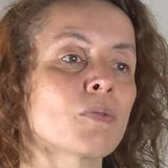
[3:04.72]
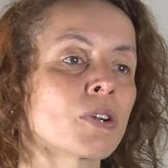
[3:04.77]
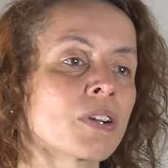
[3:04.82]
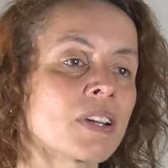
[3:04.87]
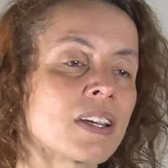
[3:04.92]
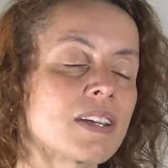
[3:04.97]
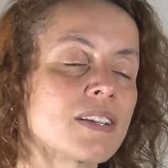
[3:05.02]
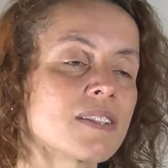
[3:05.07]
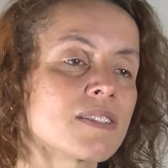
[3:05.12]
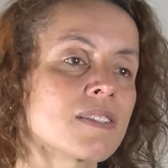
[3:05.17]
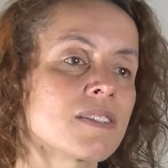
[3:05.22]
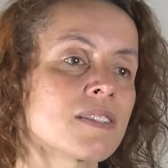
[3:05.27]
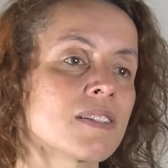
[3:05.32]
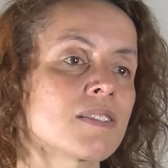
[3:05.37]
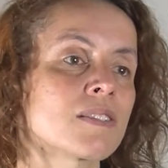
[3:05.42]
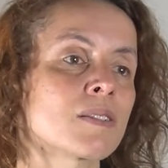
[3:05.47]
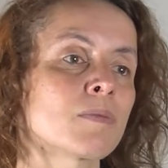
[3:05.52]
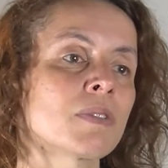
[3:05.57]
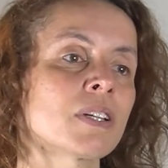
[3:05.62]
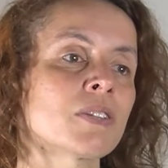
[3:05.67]
what is the
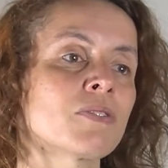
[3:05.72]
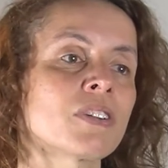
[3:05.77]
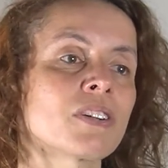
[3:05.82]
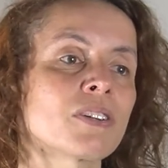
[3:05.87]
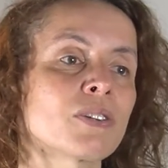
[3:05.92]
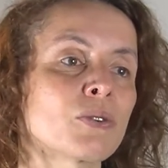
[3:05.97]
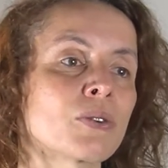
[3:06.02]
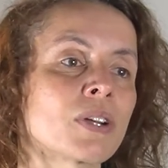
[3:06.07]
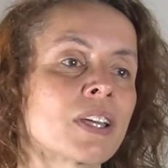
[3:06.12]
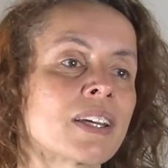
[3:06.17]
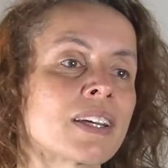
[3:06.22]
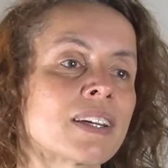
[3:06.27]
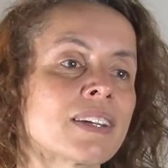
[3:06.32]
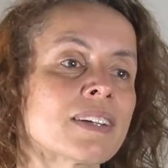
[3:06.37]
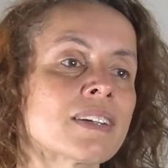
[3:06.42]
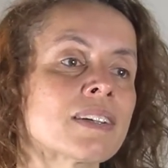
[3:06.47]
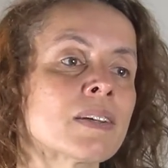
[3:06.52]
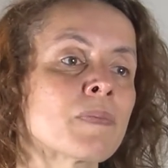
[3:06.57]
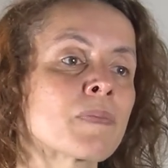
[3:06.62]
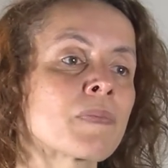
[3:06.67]
system that we are looking
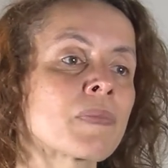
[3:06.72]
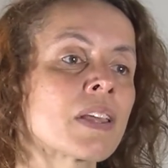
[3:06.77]
at,